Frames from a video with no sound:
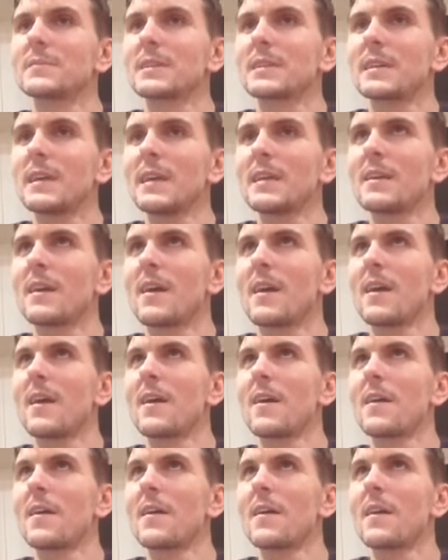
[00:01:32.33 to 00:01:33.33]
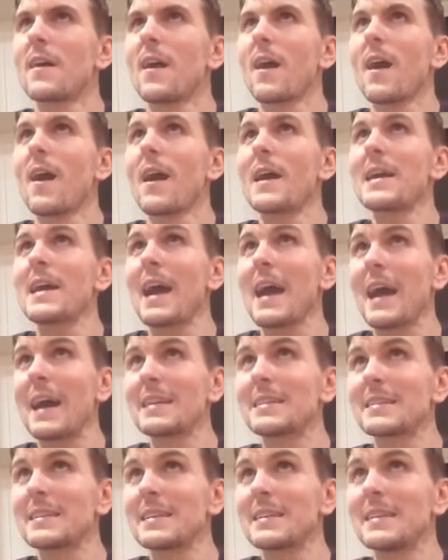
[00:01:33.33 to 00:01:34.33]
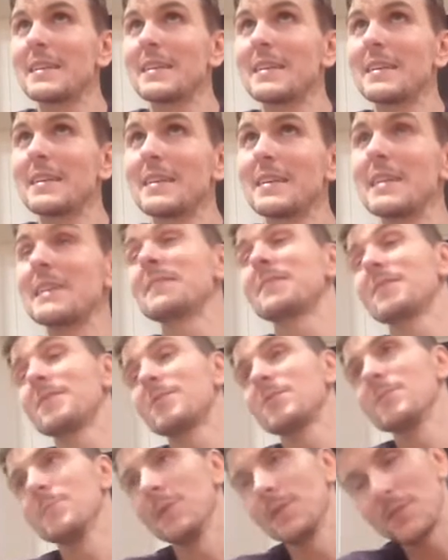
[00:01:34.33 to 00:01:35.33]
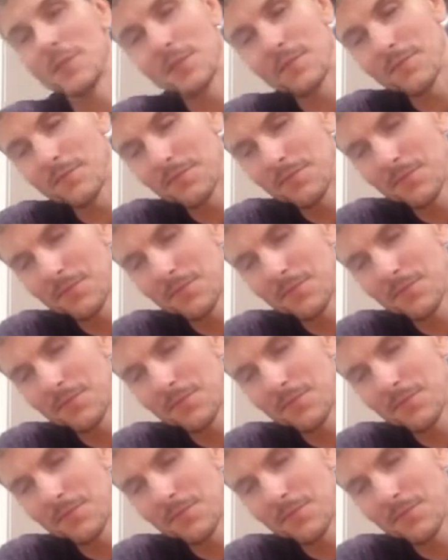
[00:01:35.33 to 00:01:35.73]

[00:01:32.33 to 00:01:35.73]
Okay. I had eaten too much.